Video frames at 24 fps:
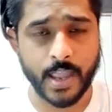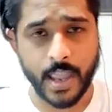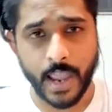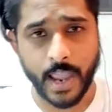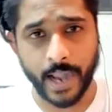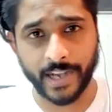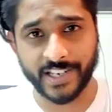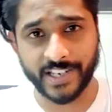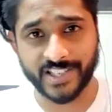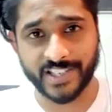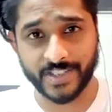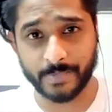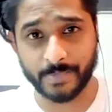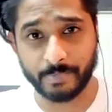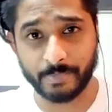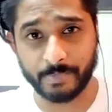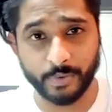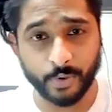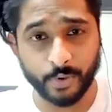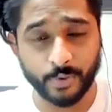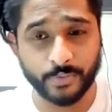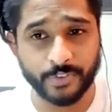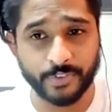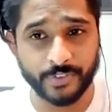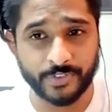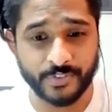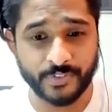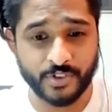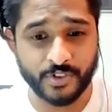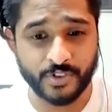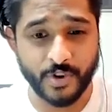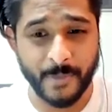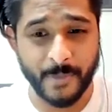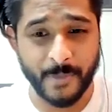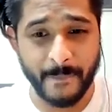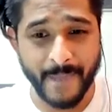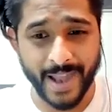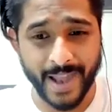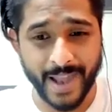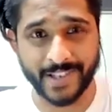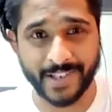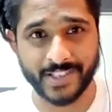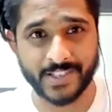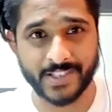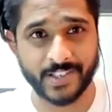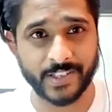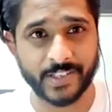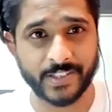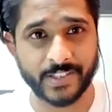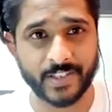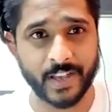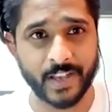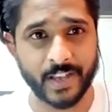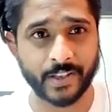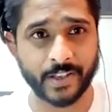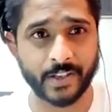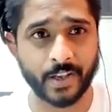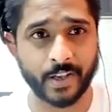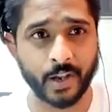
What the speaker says: and he's improved tremendously. Like